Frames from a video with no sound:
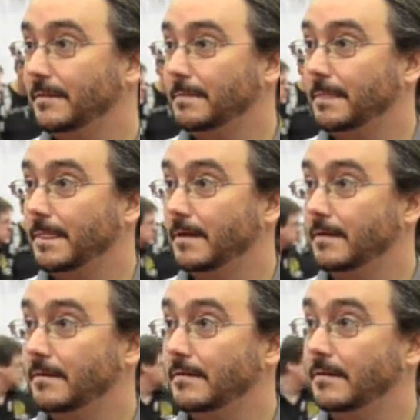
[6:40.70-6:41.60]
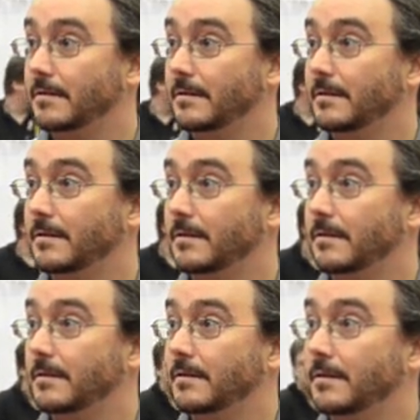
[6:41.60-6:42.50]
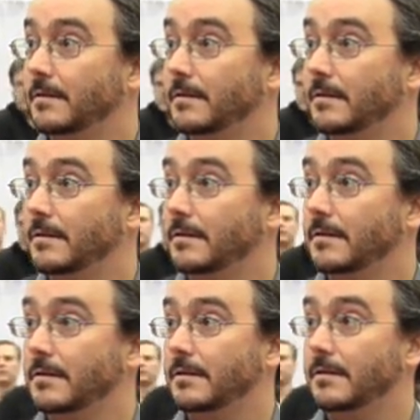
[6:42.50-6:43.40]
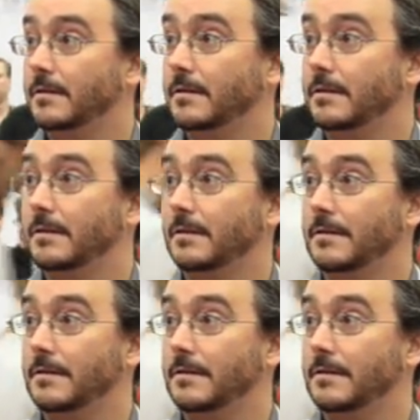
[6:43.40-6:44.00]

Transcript: (not speaking)